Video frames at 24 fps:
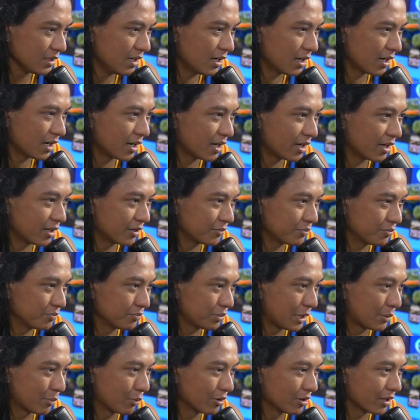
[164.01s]
Uh,
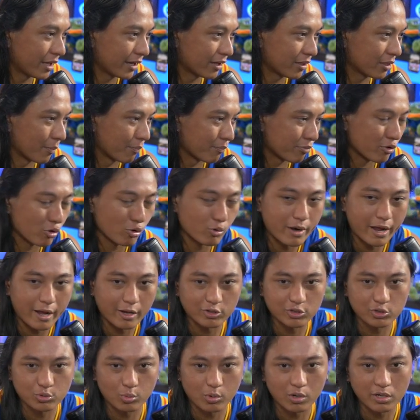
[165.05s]
people like the
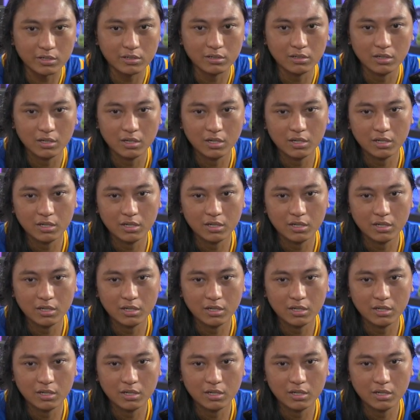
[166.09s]
pronouns one.